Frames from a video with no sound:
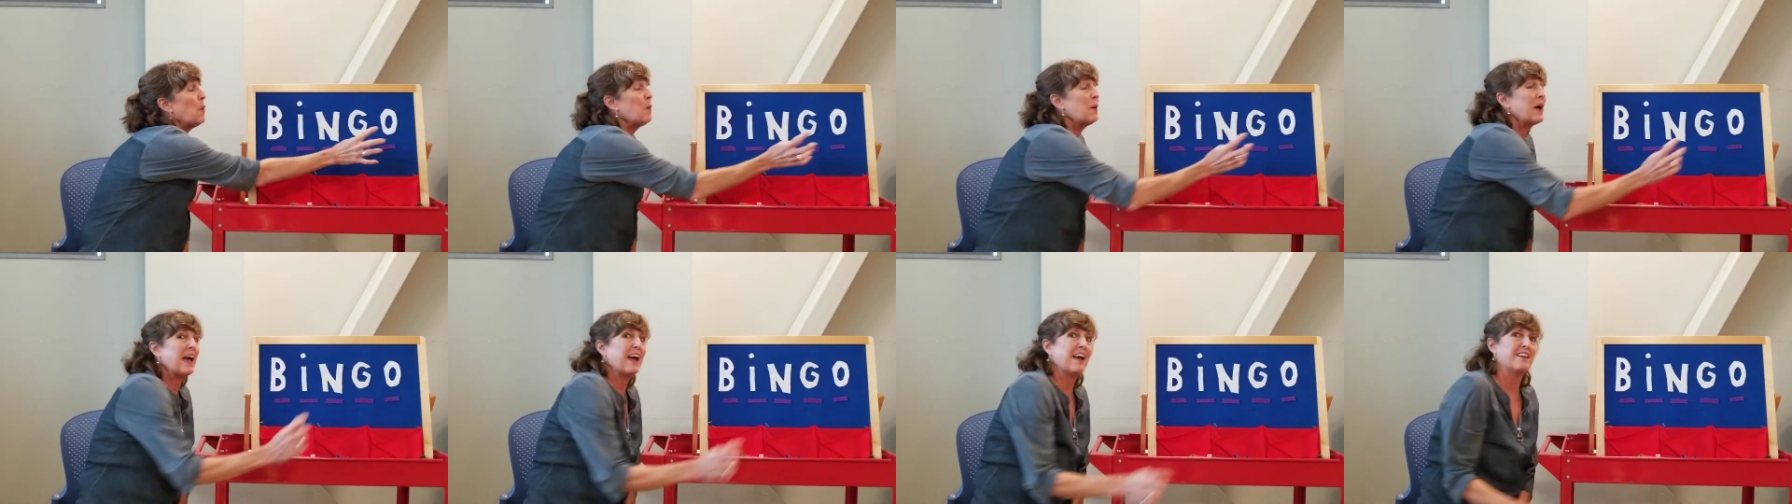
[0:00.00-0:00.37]

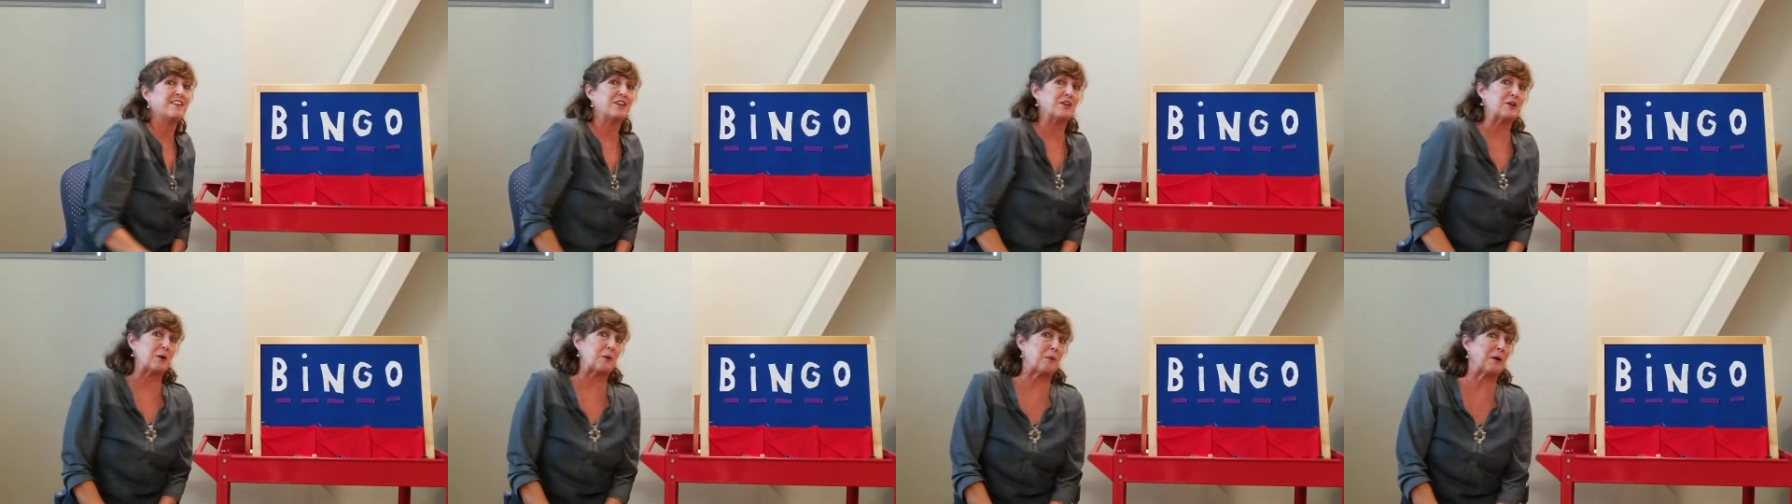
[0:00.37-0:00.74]
and
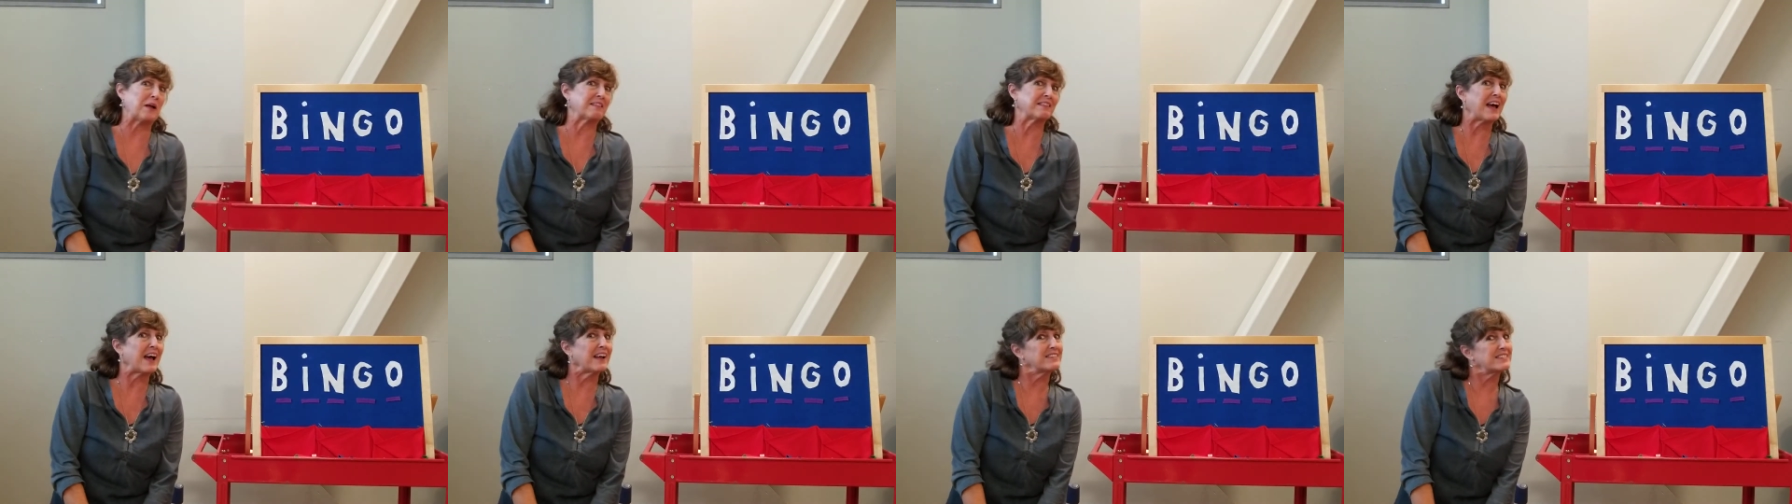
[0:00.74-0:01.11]
you know
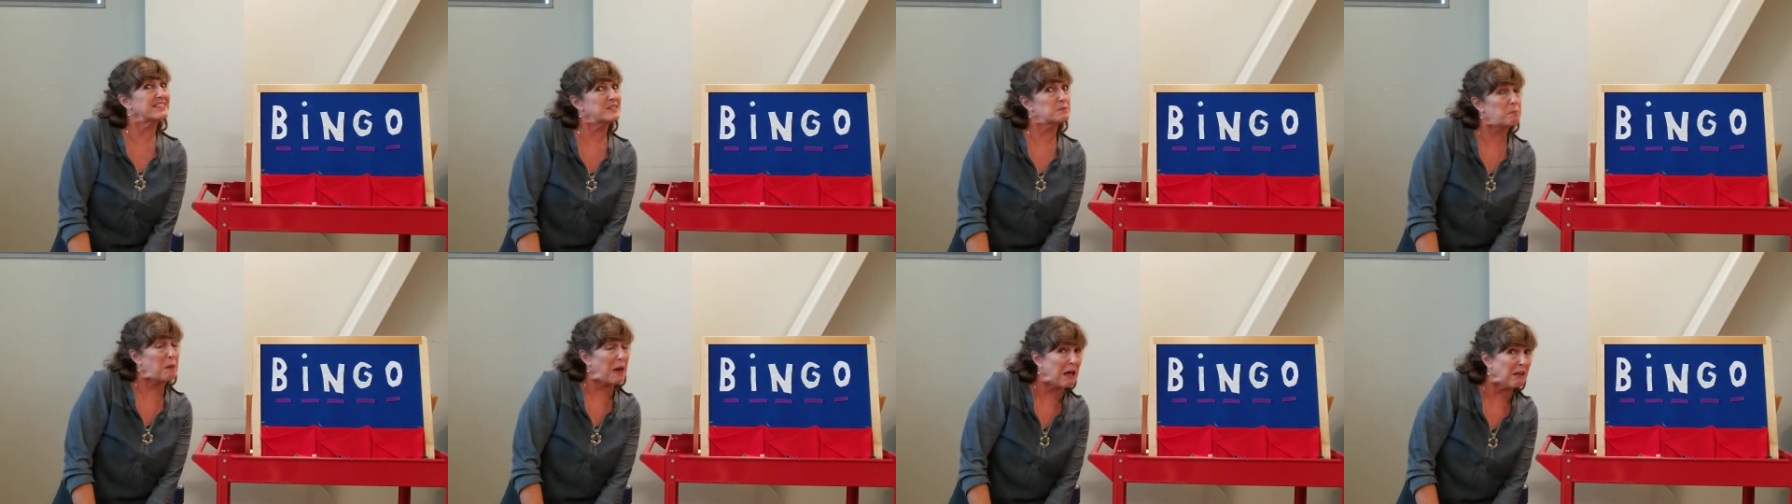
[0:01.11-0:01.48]
what that
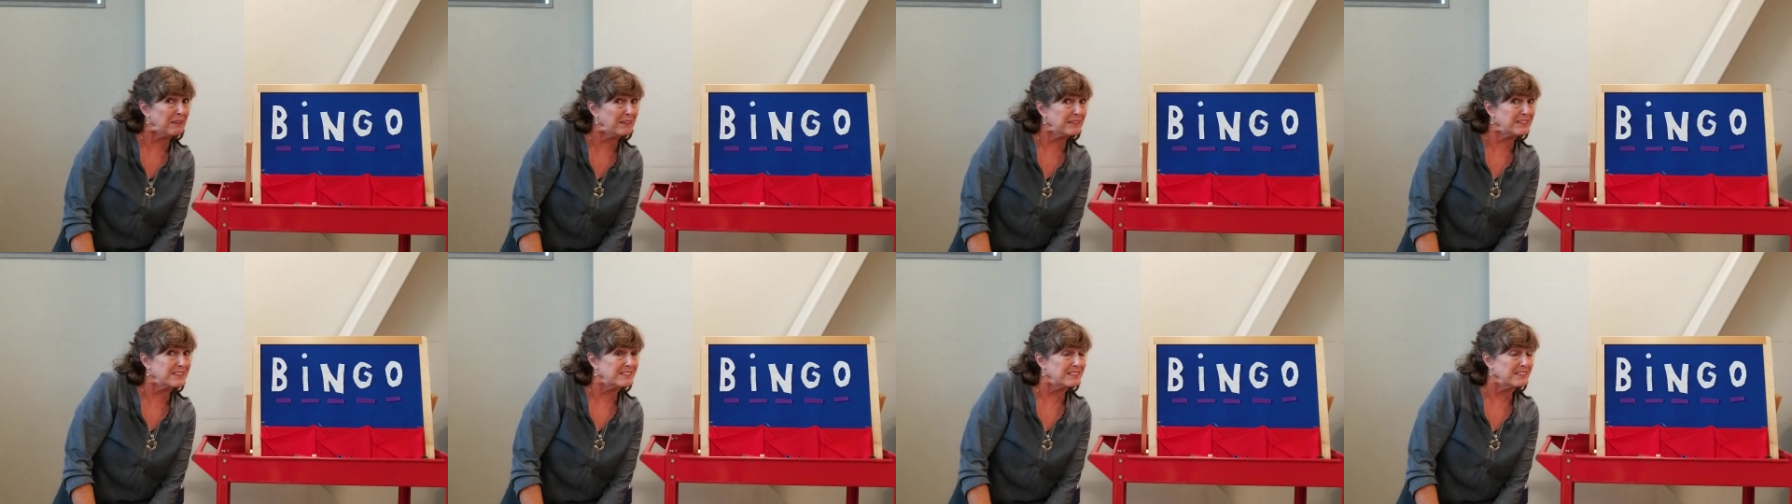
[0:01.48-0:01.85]

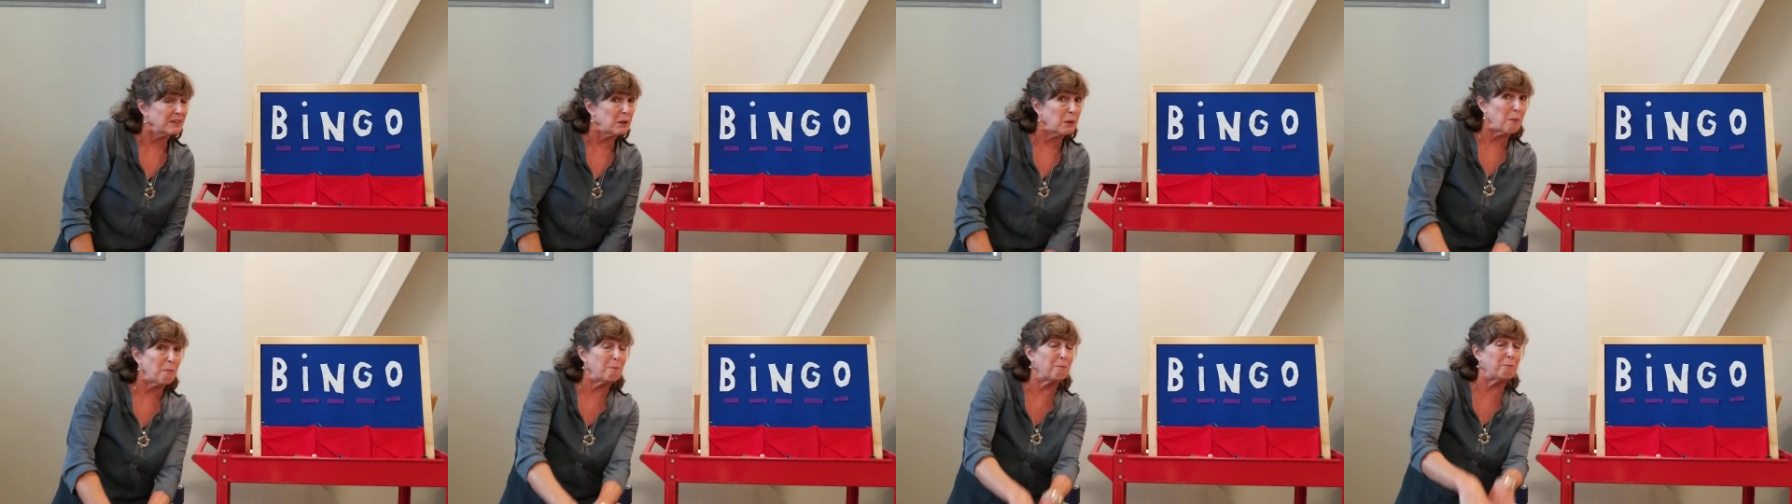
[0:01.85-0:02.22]
spells?
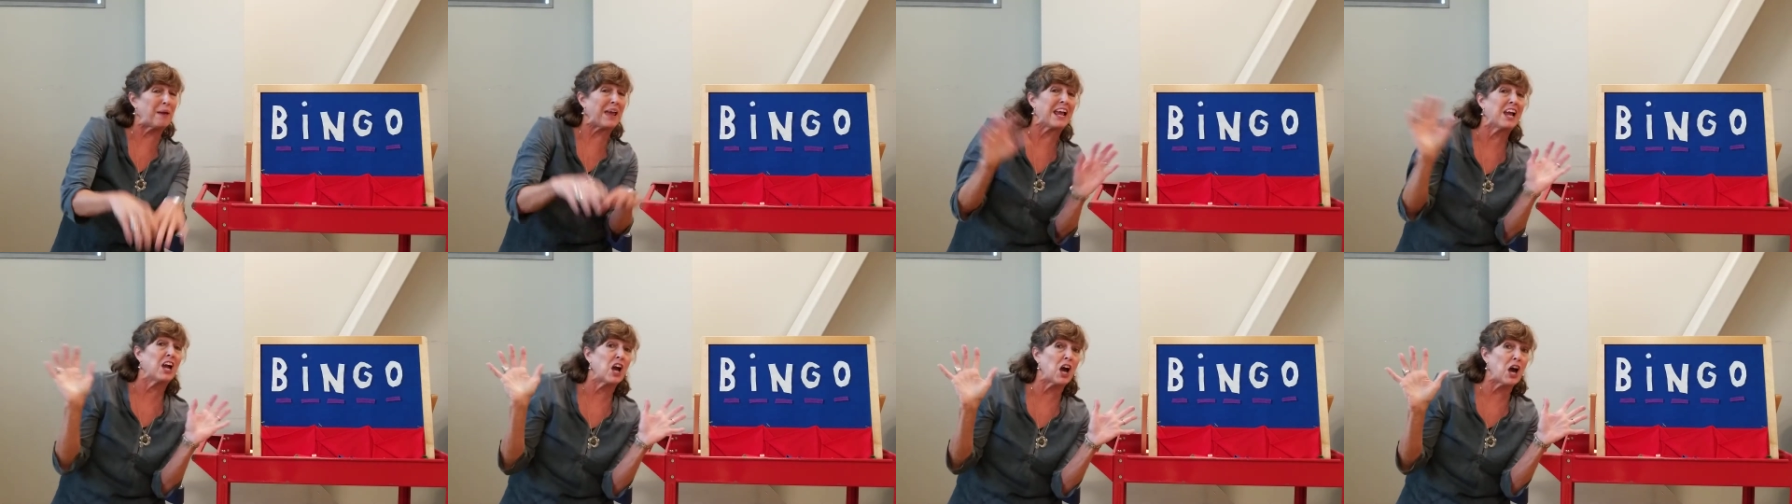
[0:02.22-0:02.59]

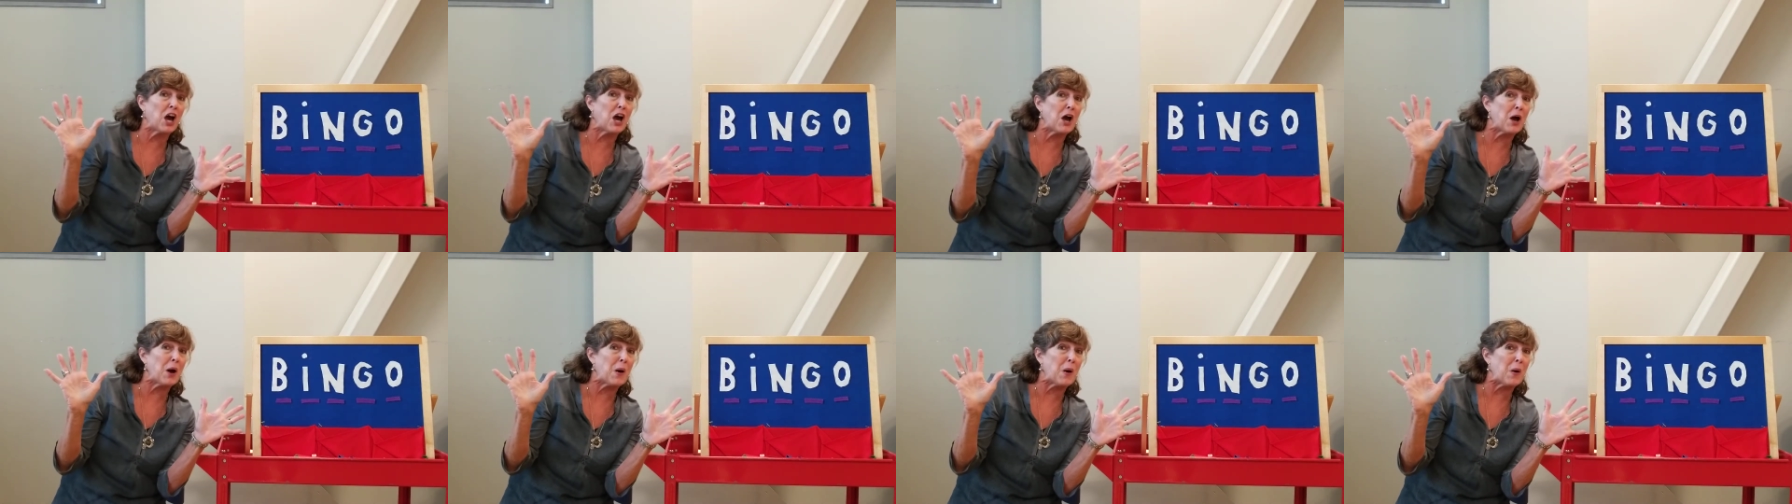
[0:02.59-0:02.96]

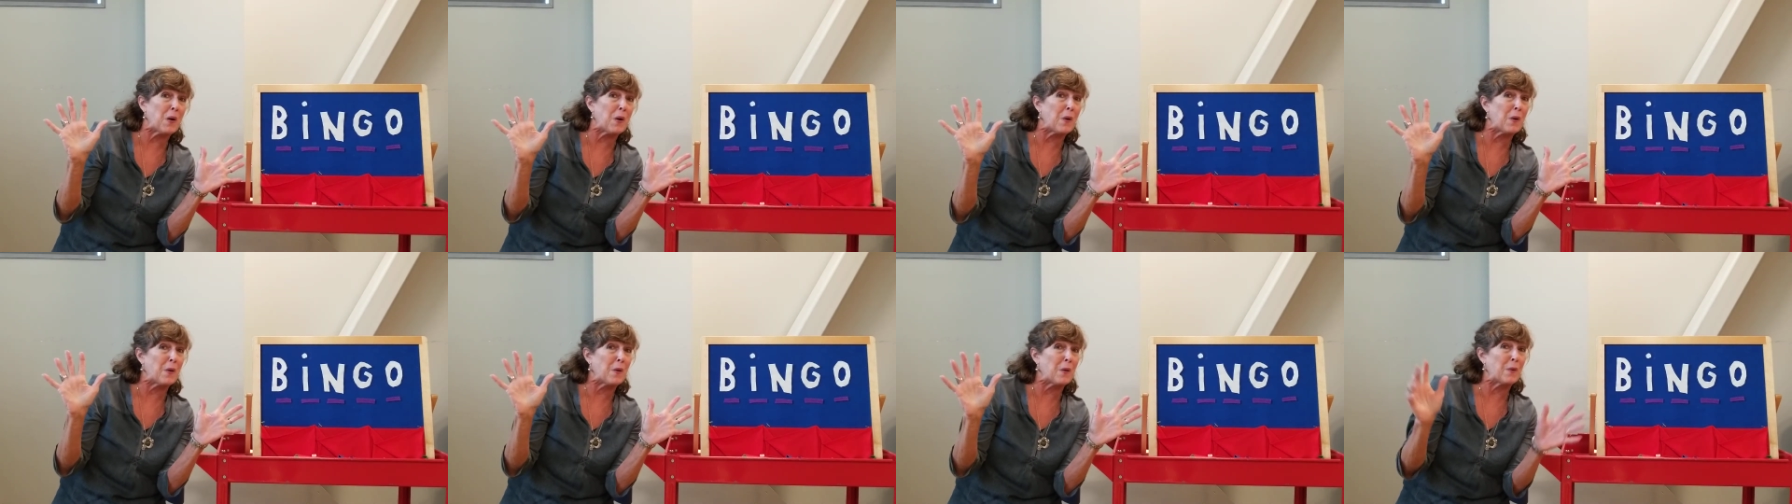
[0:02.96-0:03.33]

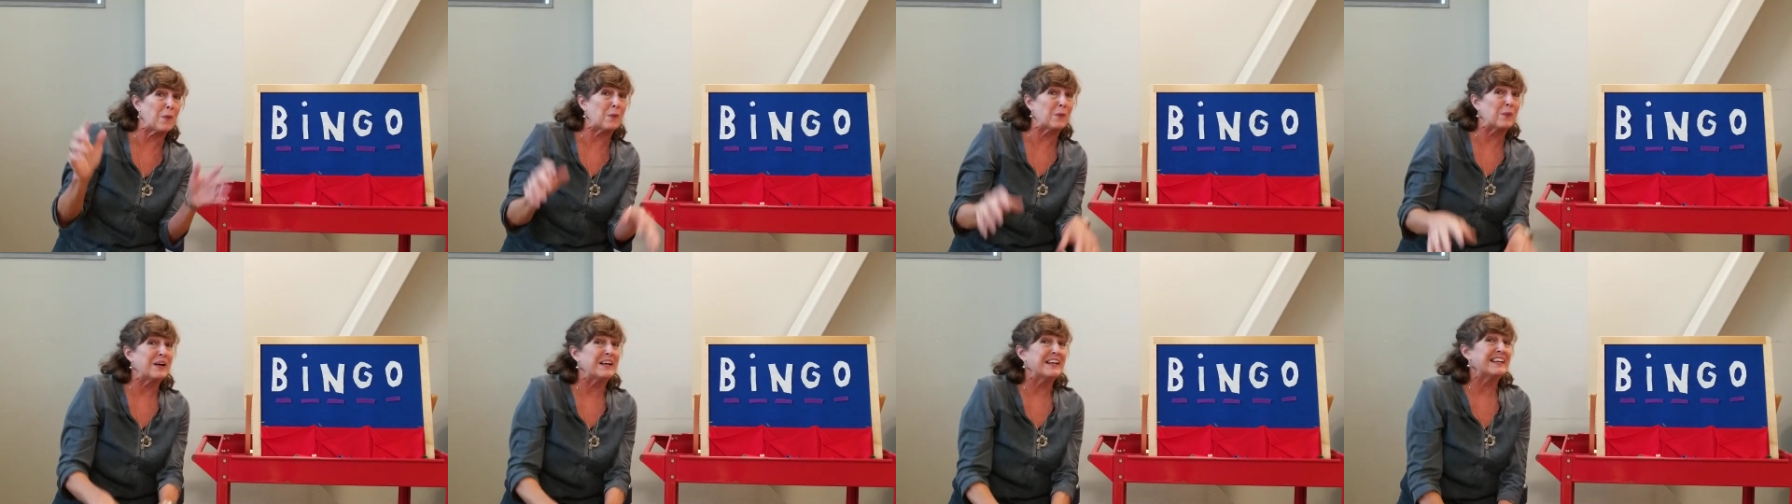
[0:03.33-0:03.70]

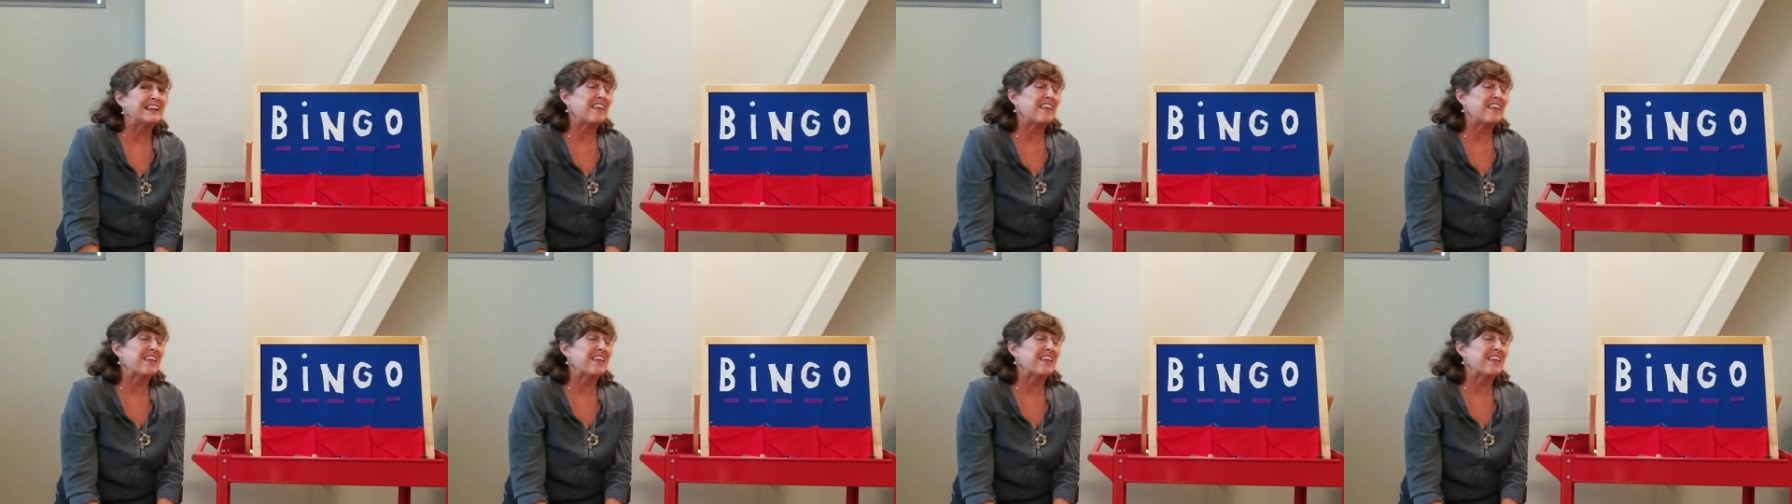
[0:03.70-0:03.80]
Bingo!